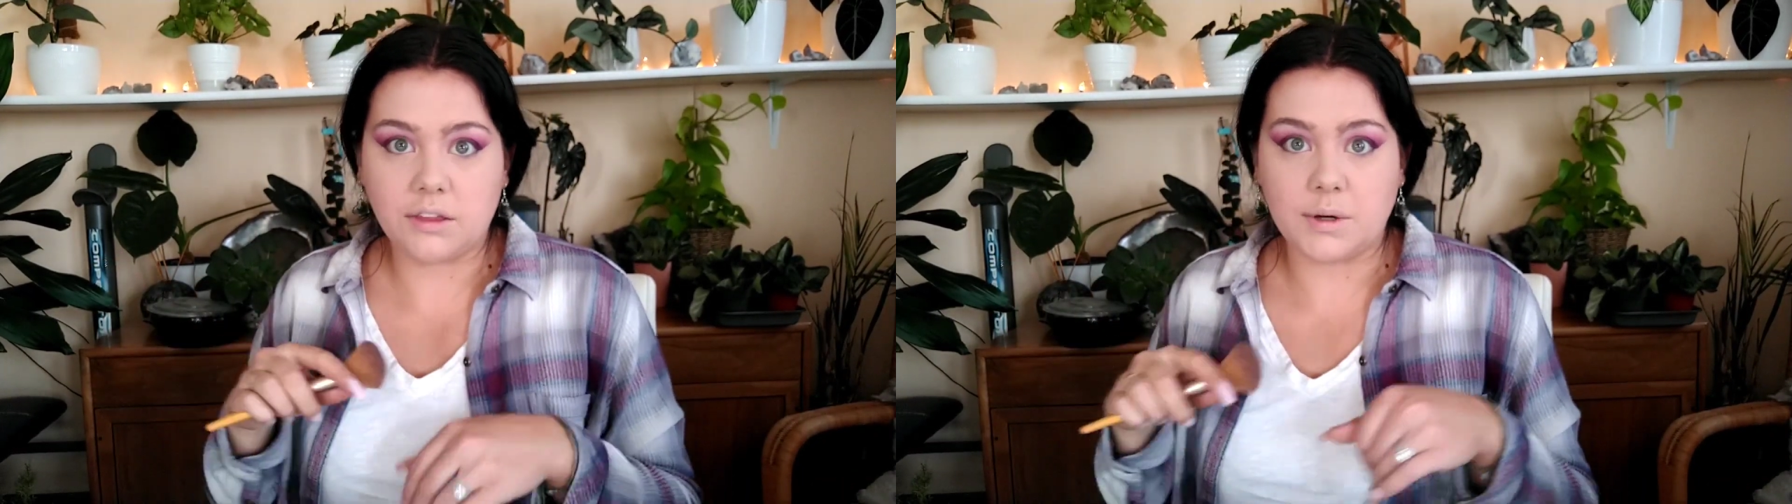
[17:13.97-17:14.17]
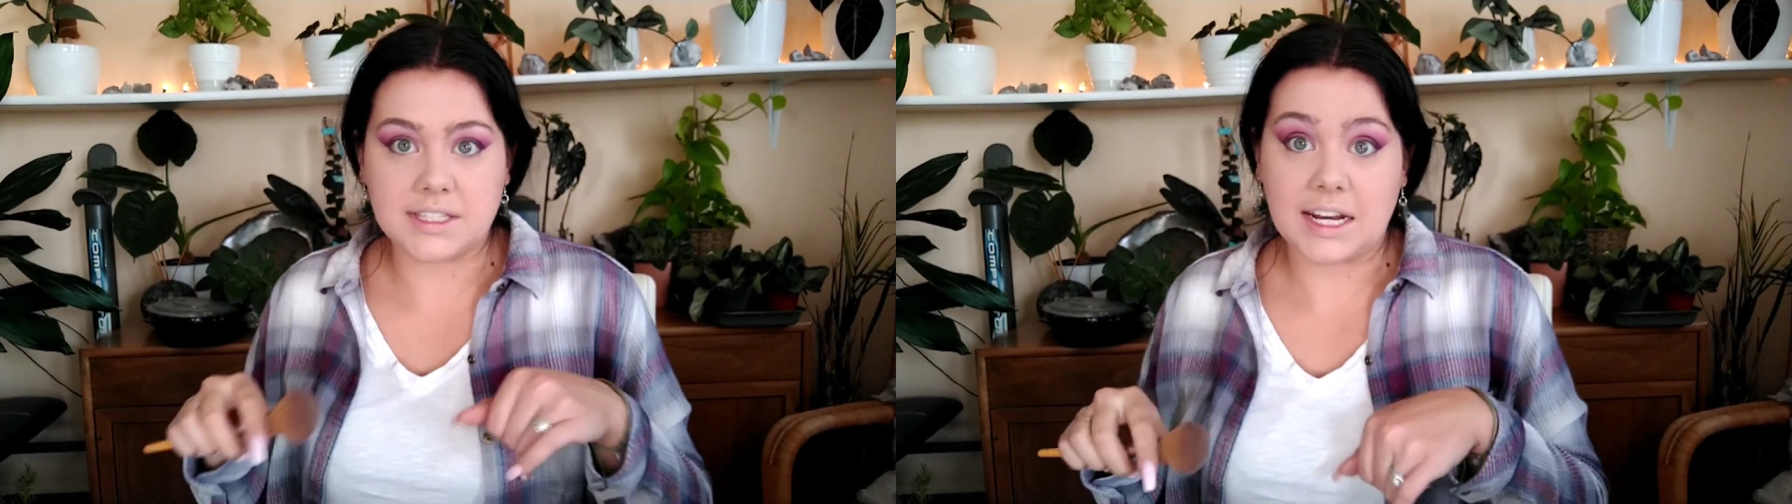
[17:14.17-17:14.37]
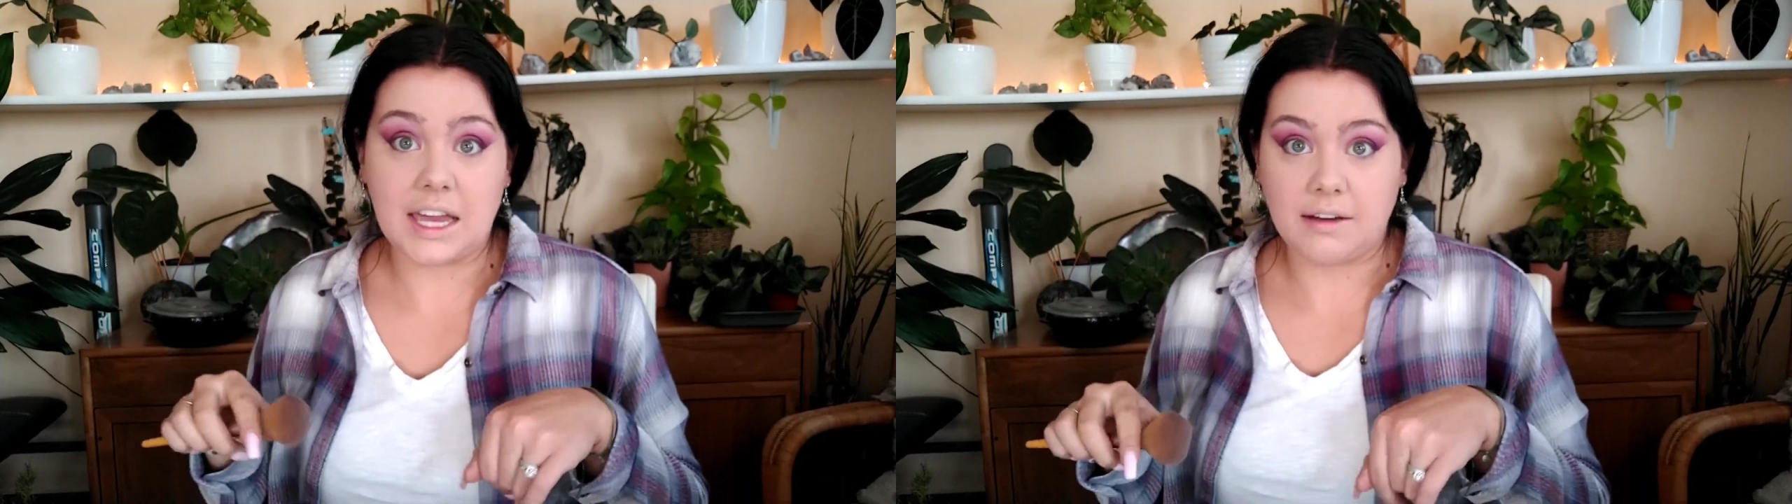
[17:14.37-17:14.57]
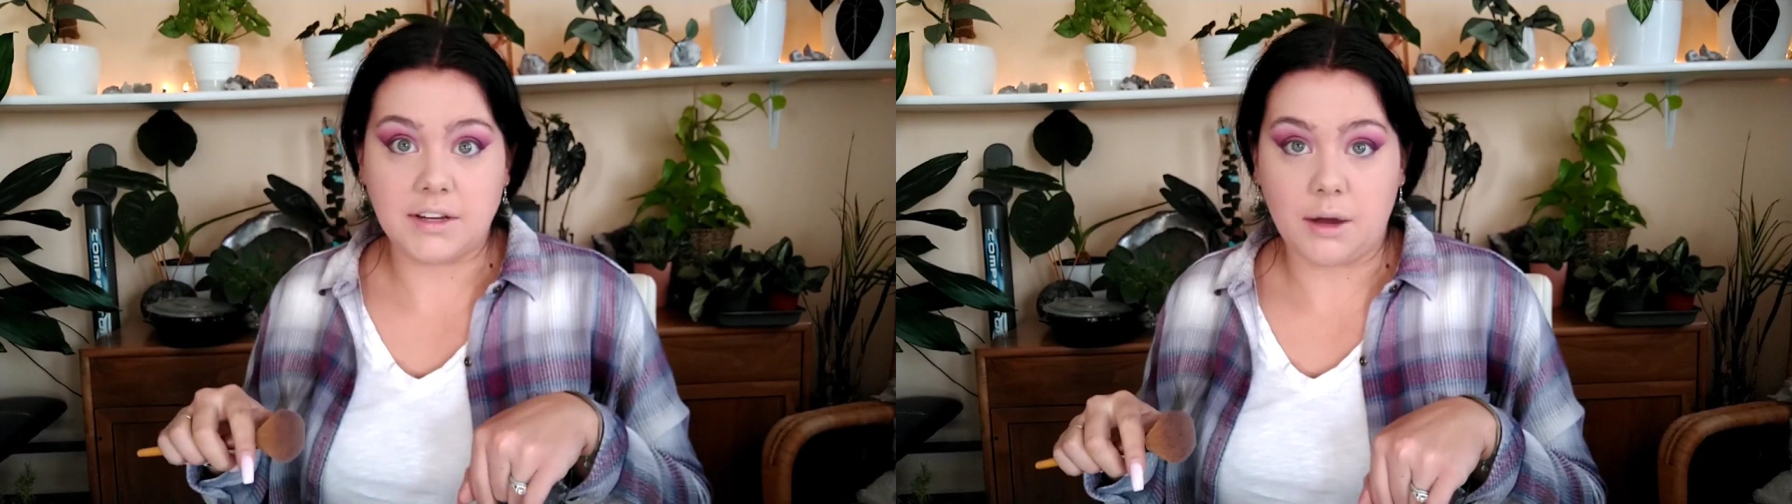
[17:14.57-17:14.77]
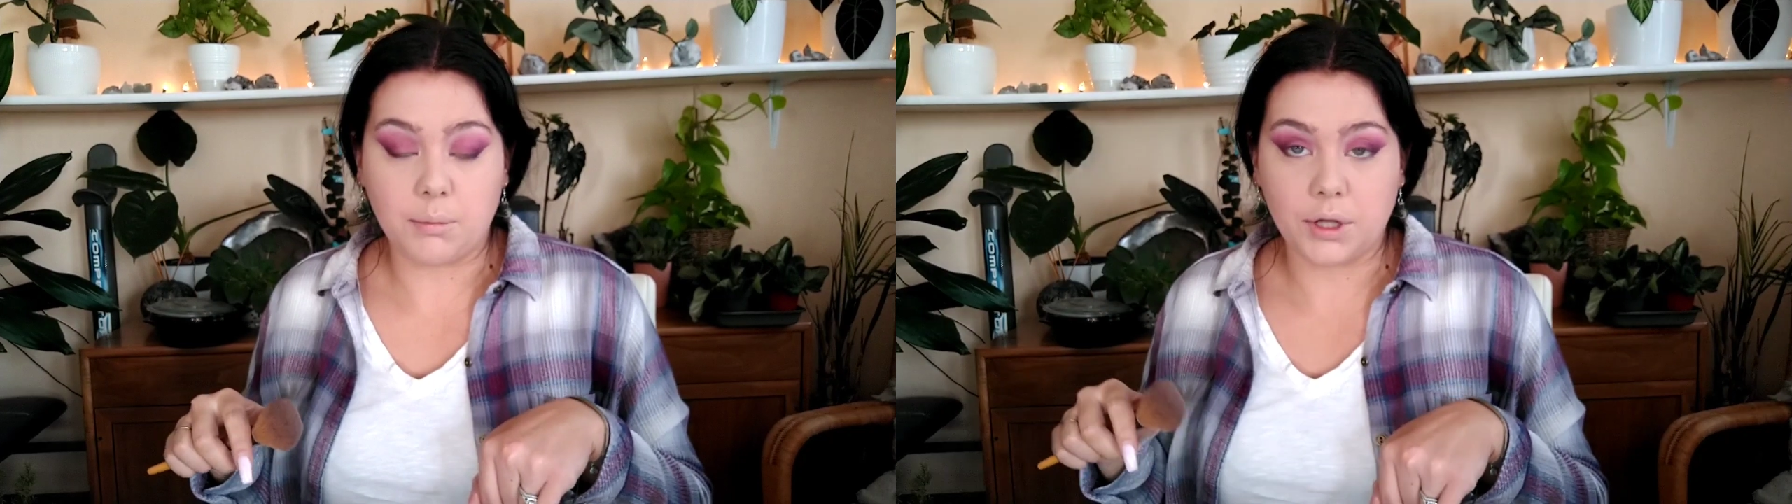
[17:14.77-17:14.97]
the ones that I have
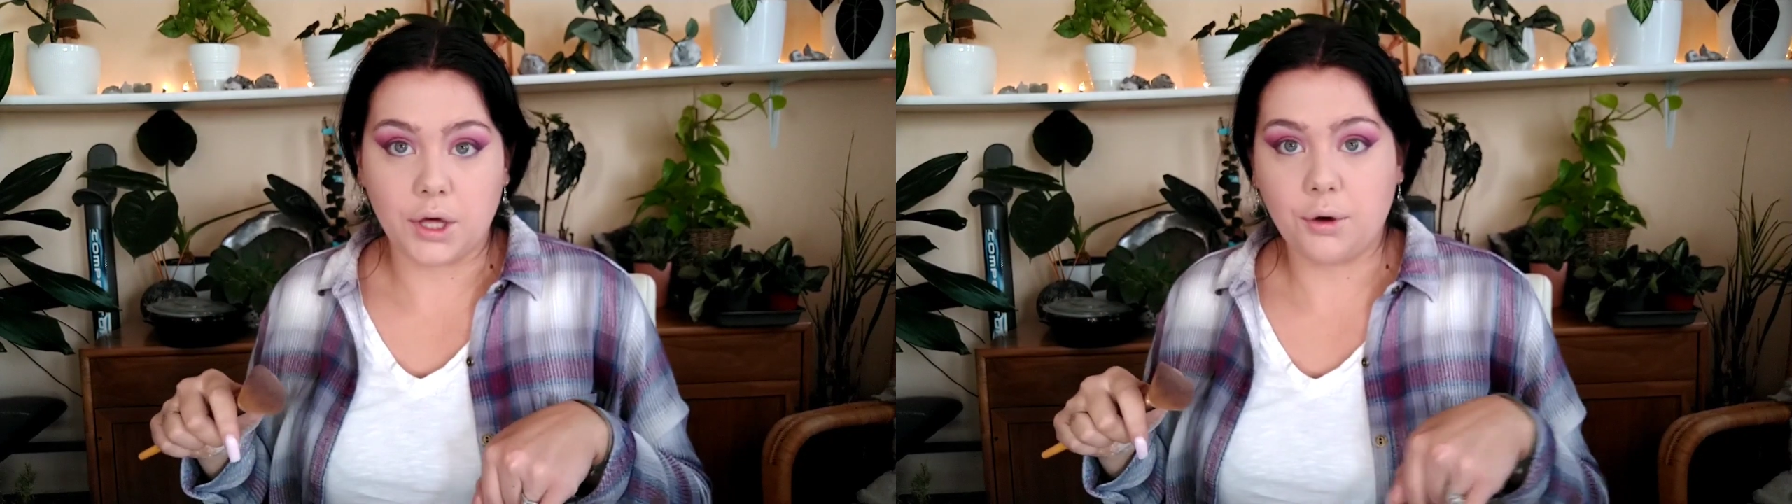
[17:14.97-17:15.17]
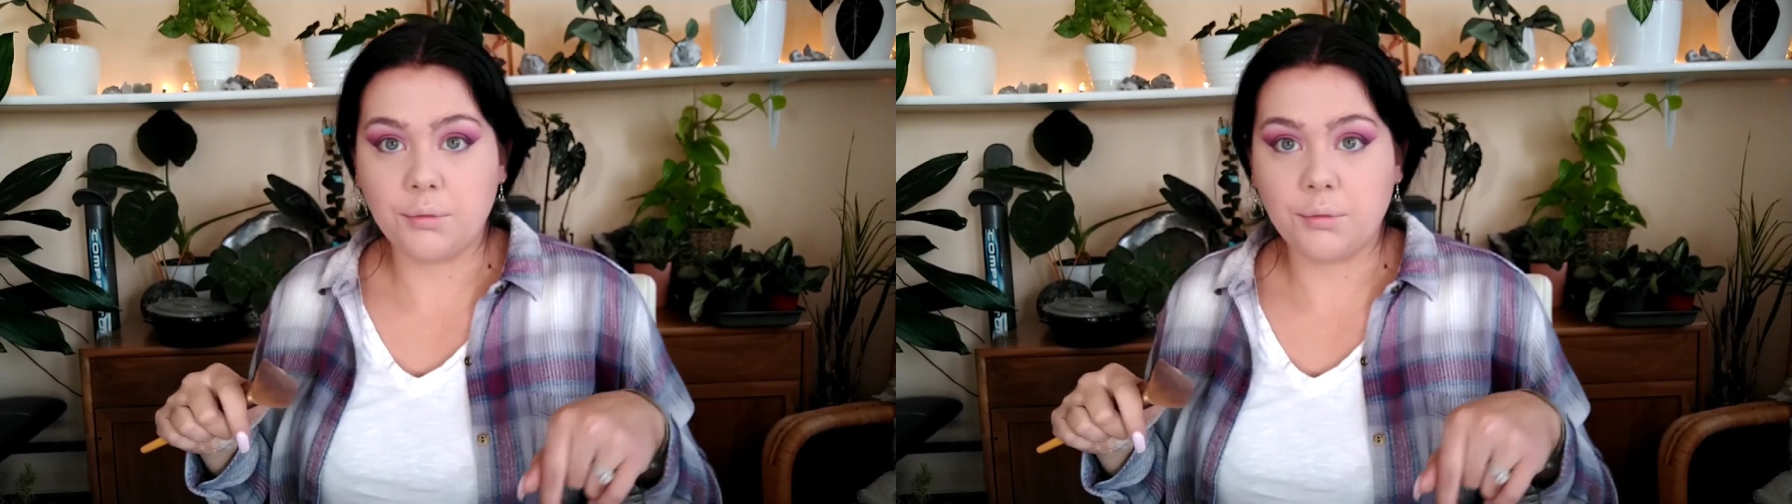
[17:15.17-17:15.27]
down below